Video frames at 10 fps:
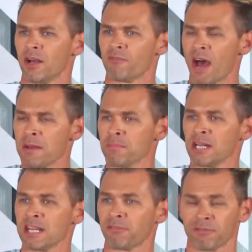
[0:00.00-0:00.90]
of
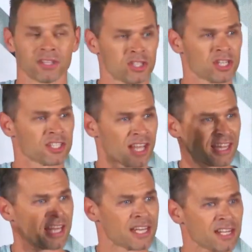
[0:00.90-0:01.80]
unbelief in Jesus,
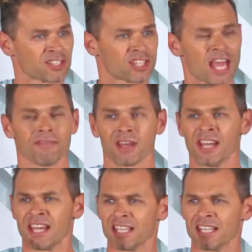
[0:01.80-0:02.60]
that they need a Savior.